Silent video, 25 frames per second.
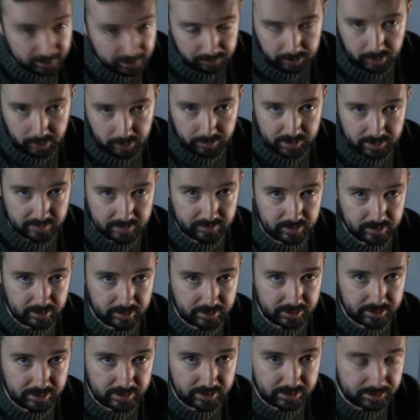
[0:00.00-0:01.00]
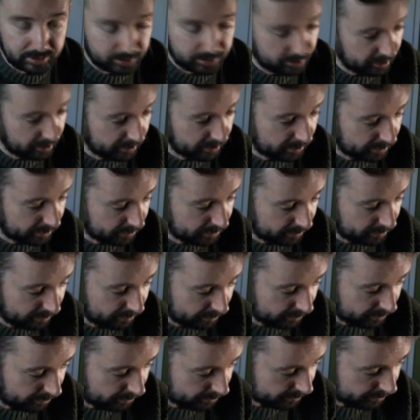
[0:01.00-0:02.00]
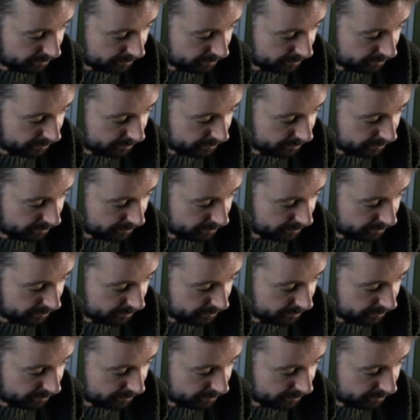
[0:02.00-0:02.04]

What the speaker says: moment I've got this and I knocked